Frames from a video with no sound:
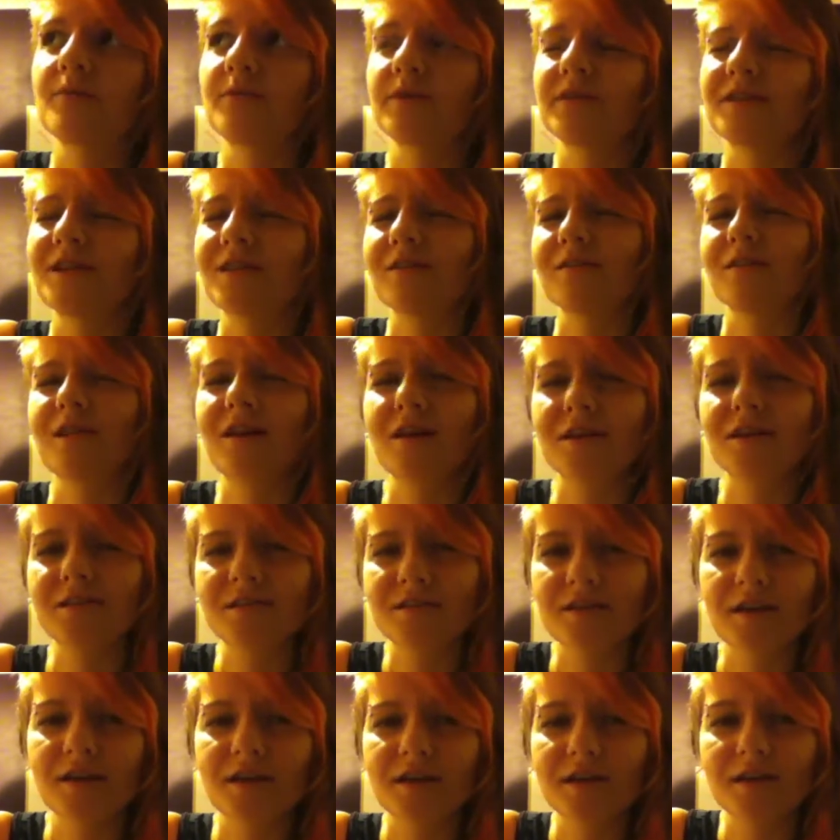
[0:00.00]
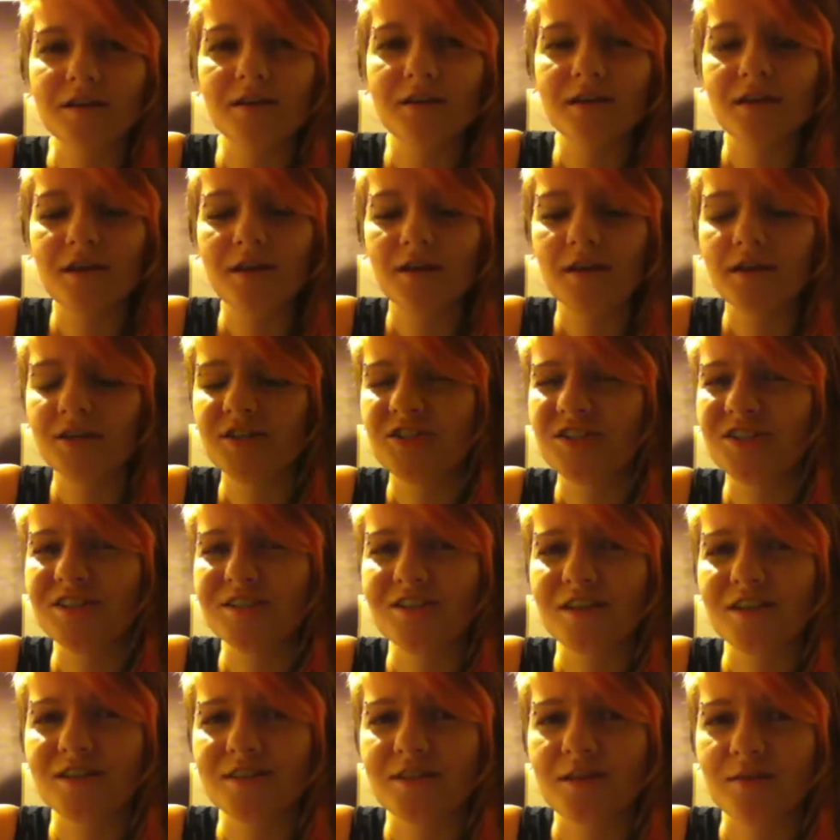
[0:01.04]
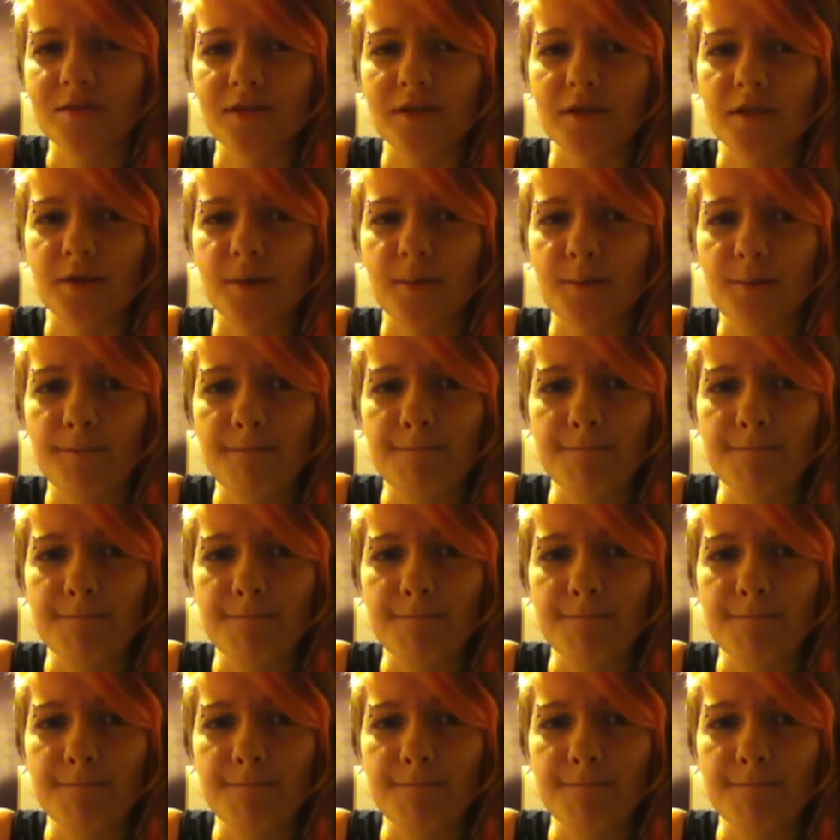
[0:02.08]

but then last night she said something,